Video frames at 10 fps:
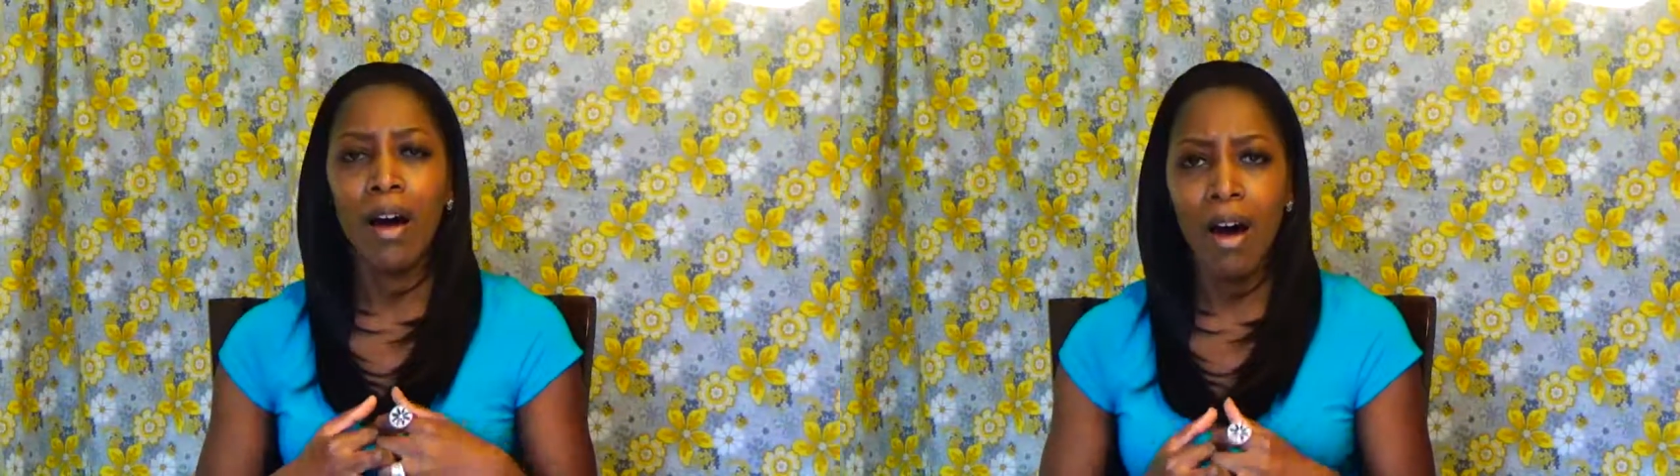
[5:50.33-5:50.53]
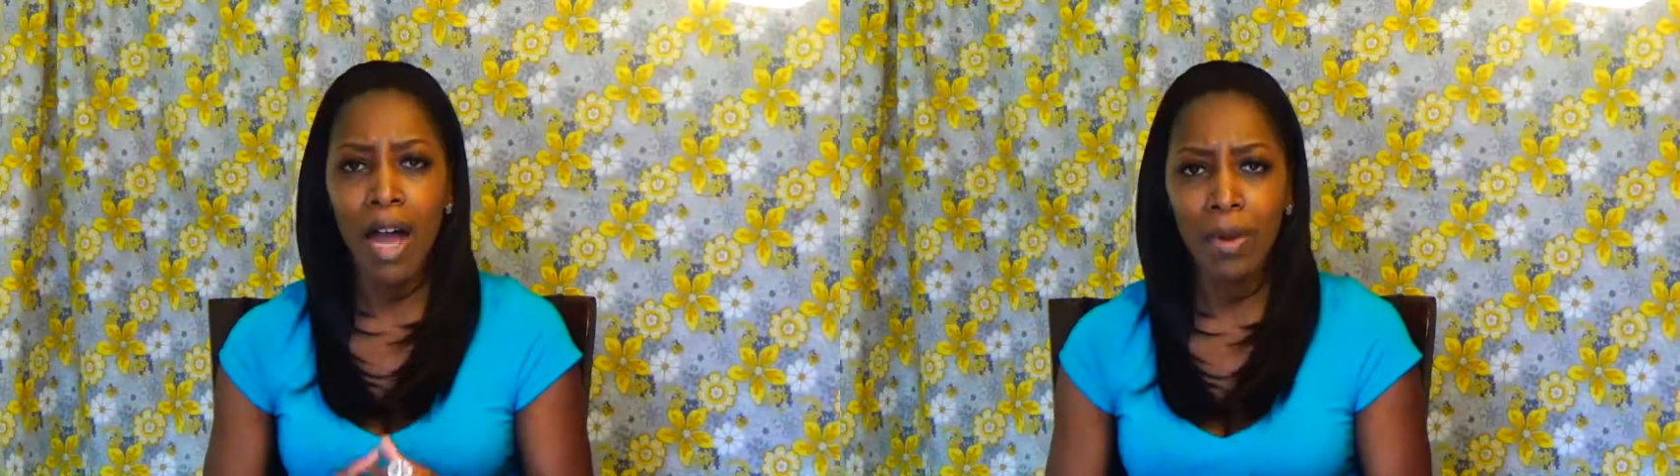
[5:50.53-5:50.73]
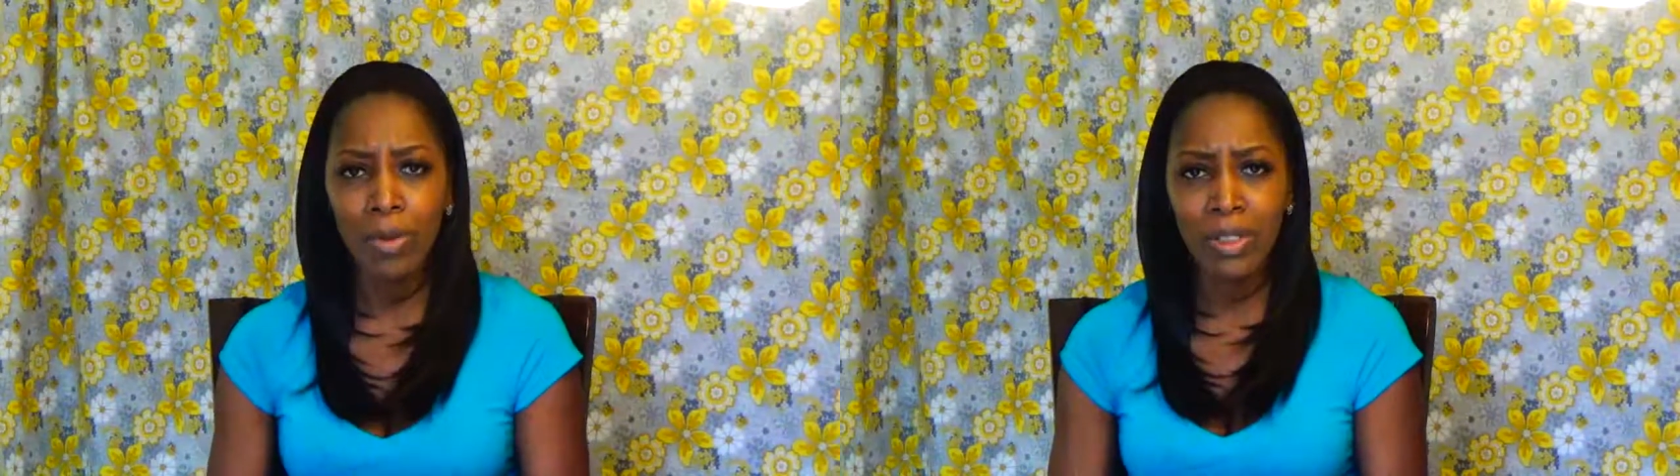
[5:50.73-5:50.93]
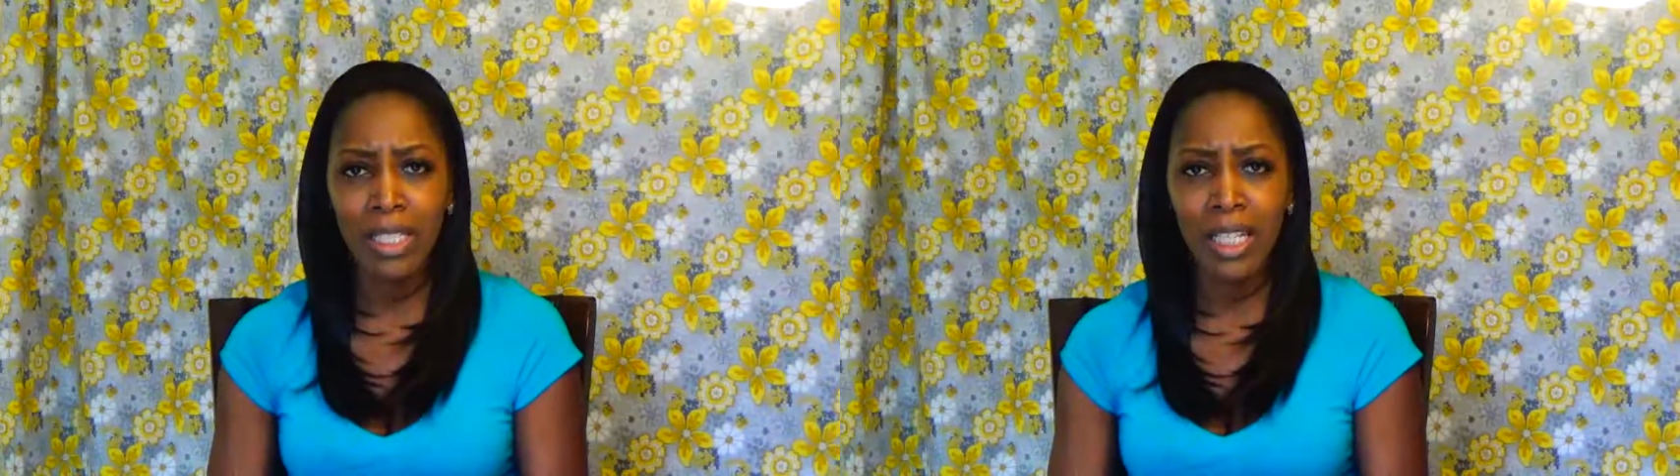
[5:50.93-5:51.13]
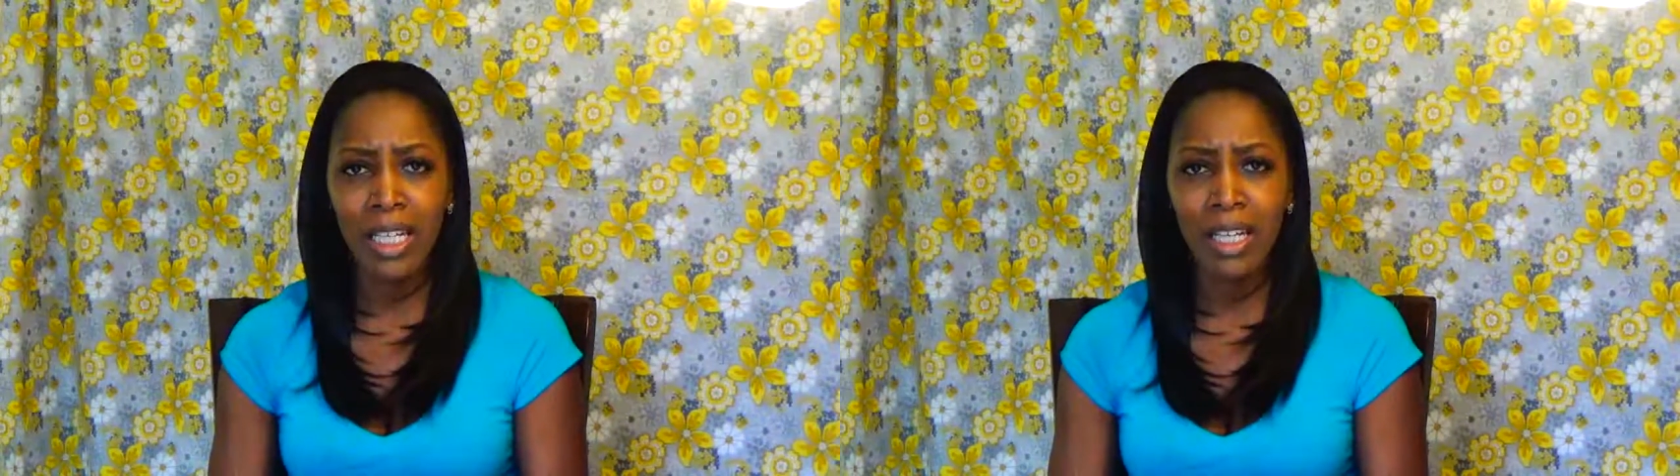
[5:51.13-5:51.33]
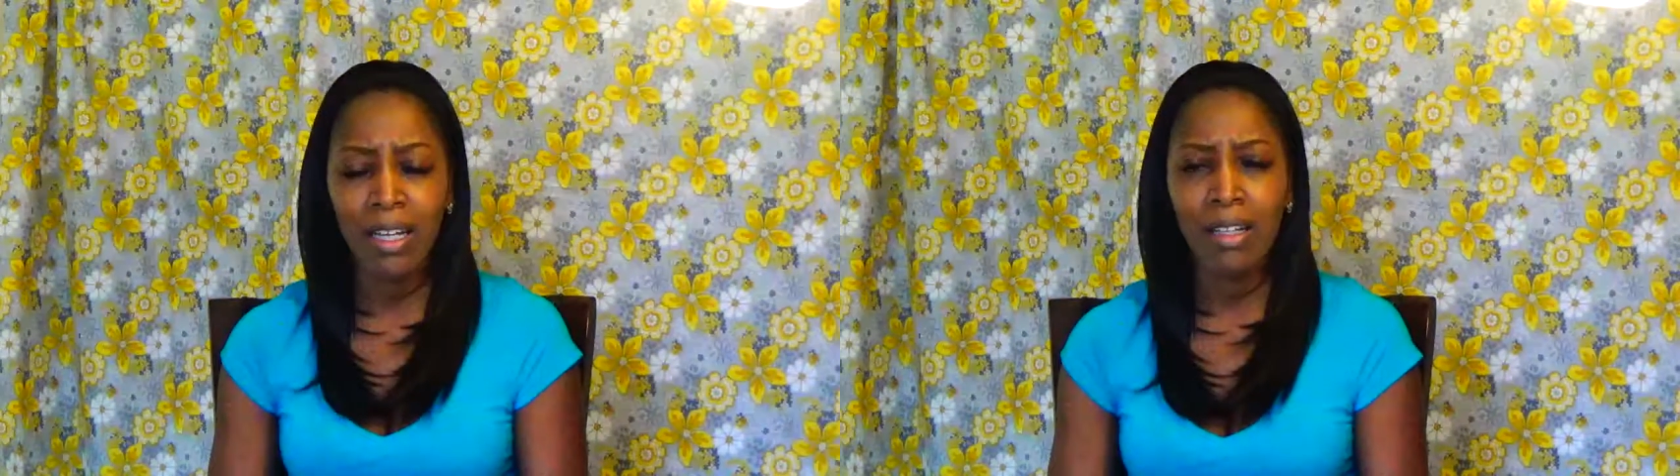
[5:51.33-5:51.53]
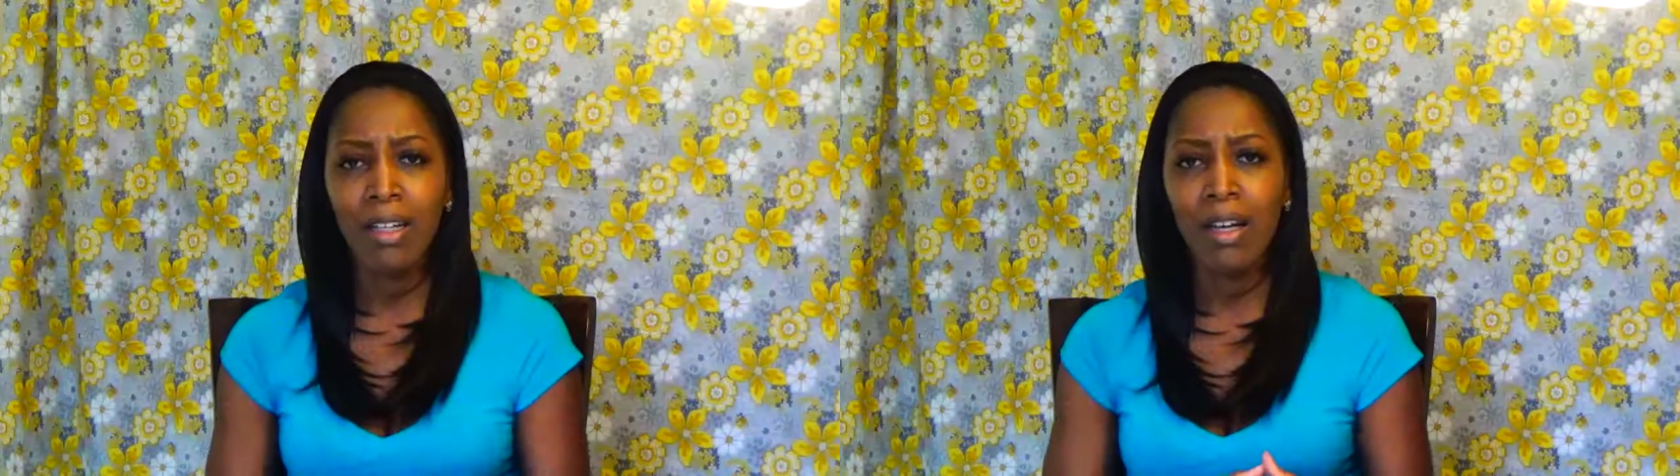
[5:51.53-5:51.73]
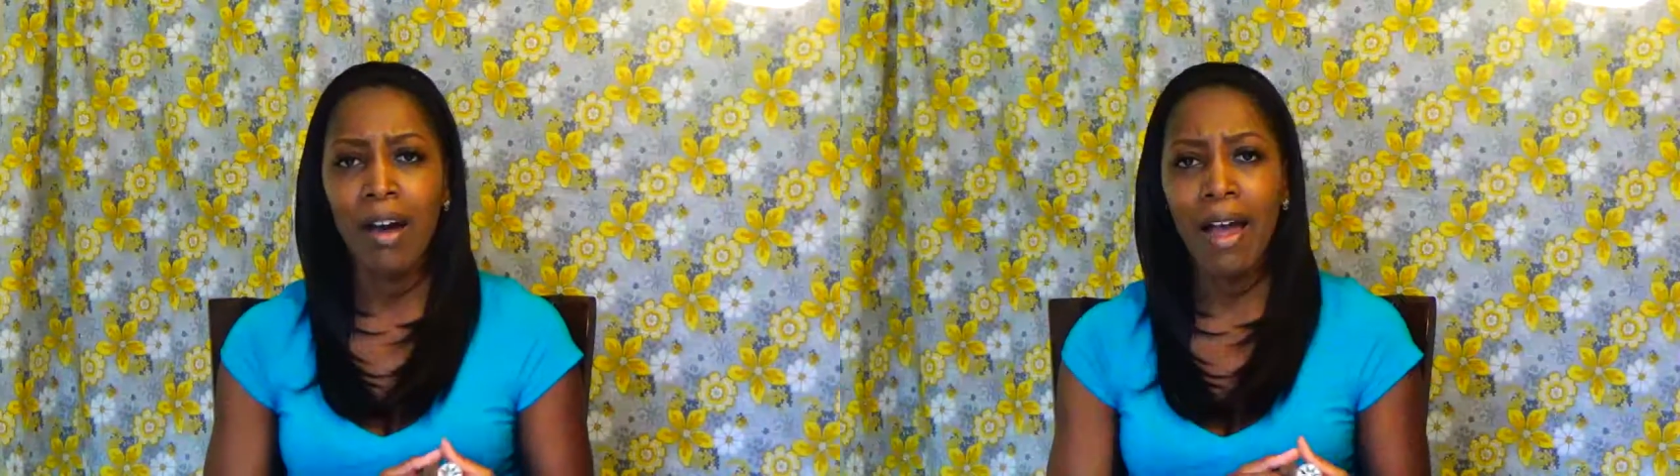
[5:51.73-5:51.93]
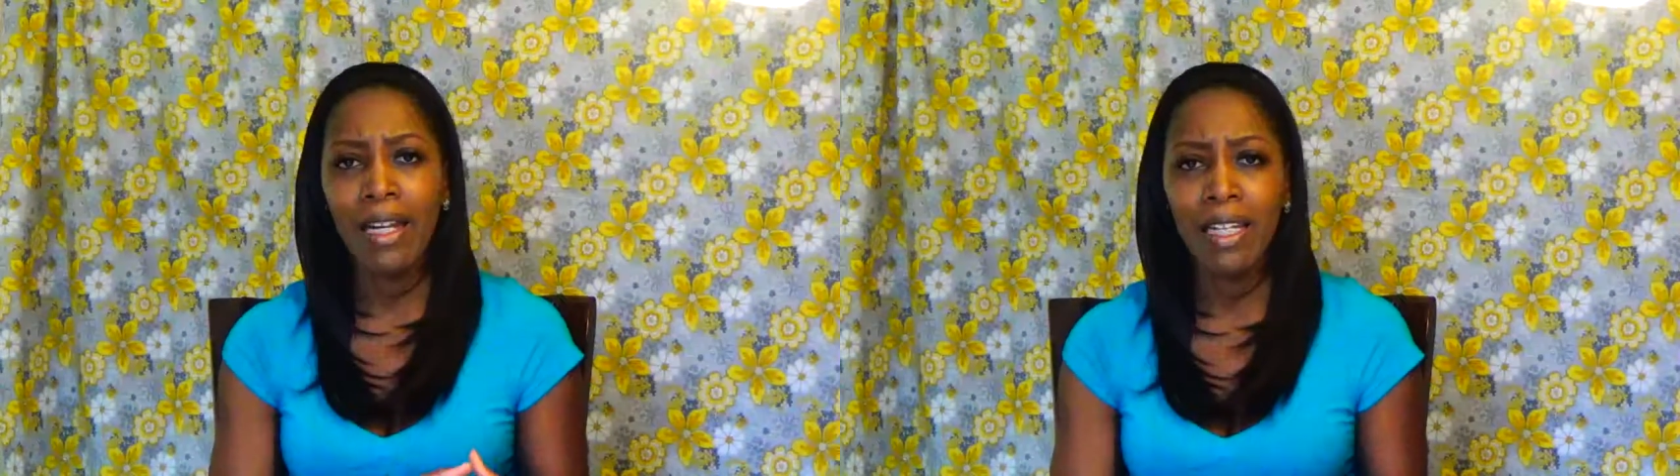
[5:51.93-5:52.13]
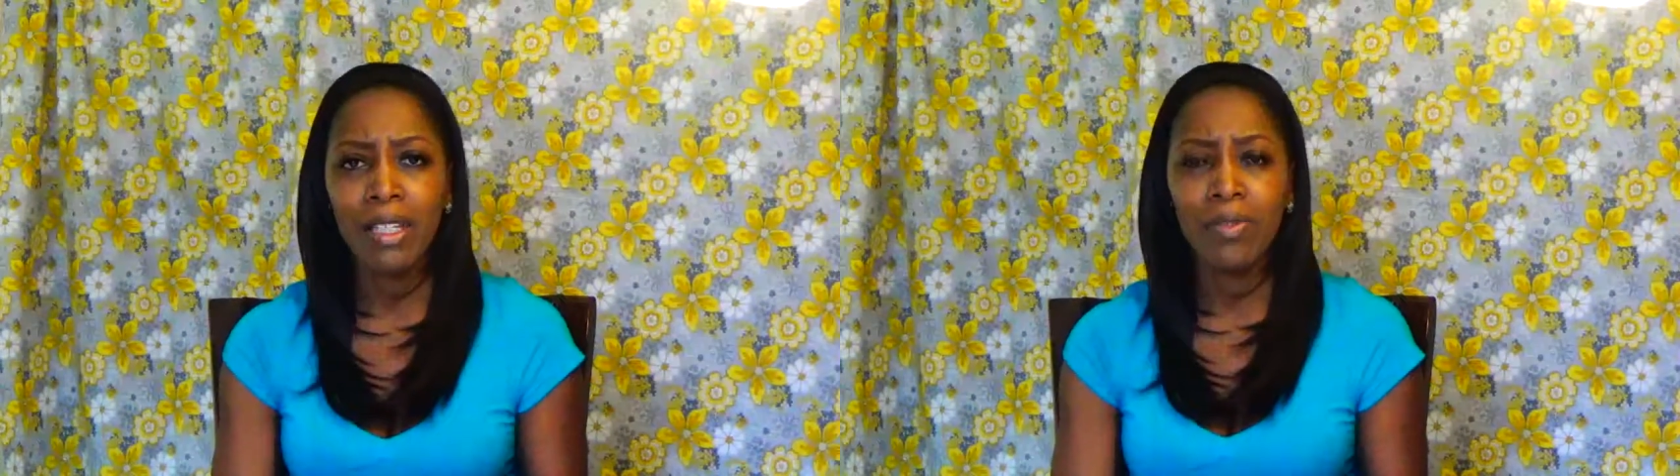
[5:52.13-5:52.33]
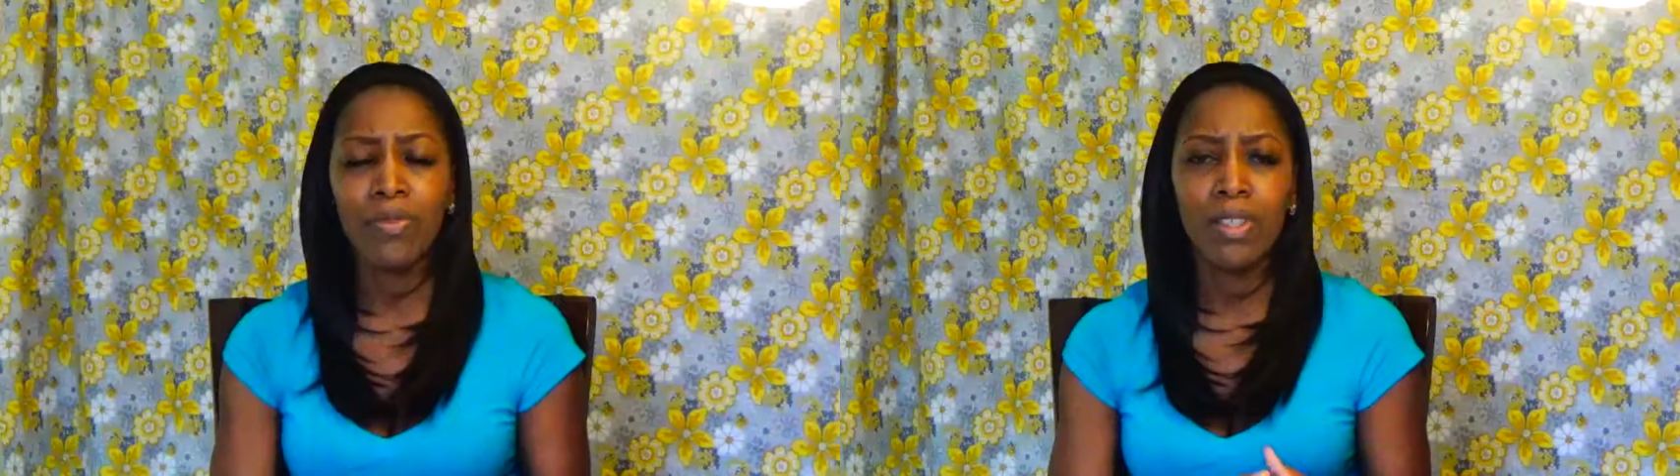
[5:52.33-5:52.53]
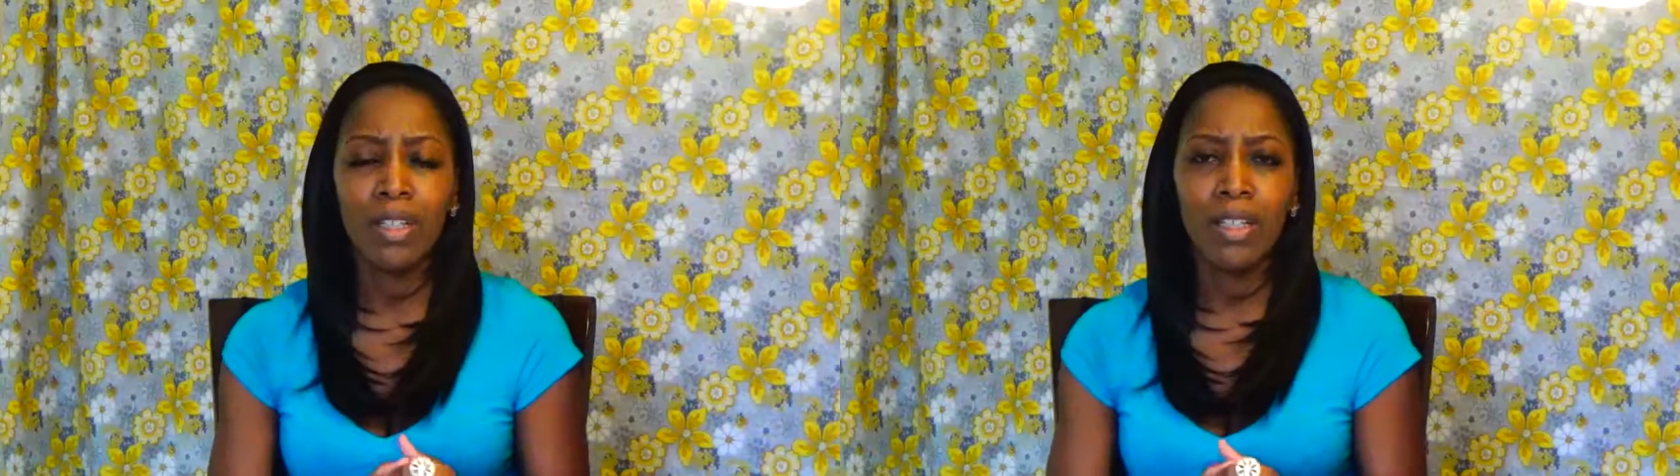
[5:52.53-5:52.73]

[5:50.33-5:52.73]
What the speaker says: I was here, I lived,